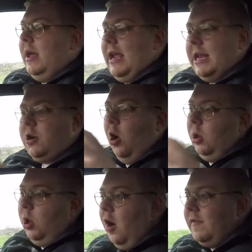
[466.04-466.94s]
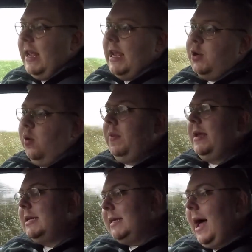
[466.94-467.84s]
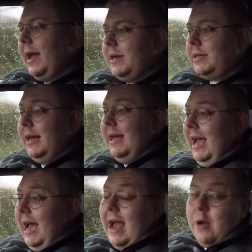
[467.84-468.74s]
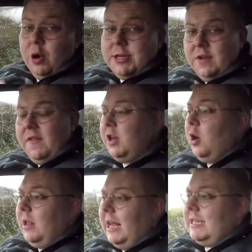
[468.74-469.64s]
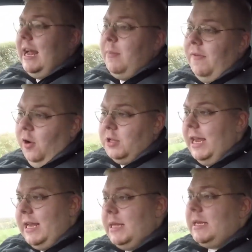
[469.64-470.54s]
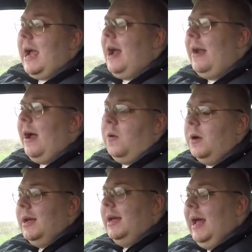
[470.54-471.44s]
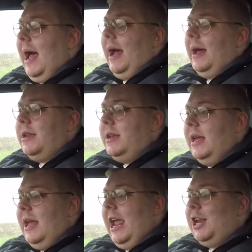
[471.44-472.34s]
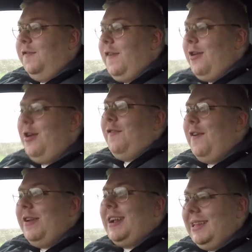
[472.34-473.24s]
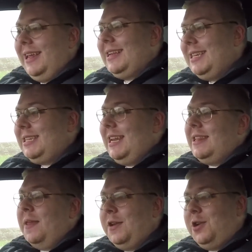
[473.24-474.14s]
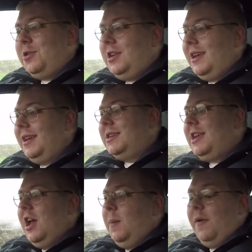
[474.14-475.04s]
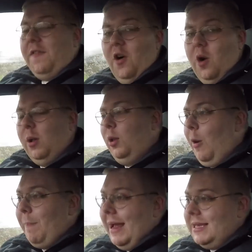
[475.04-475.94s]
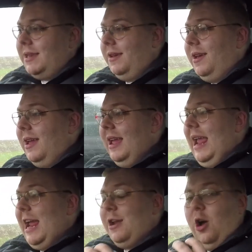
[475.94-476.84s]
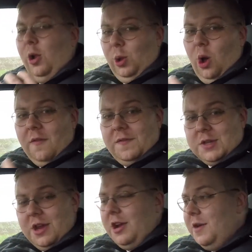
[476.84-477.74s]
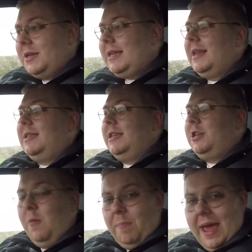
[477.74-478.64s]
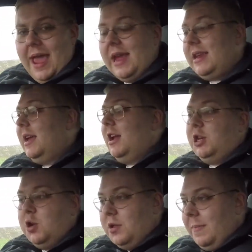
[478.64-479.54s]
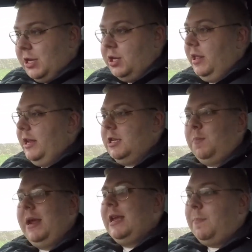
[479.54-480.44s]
He's got a lot of data on these tyres, and I watched his video last night before taking this car out, and it's very, very clear to see that the Goodyears perform a lot better in a lot of circumstances compared to the Michelins, be it the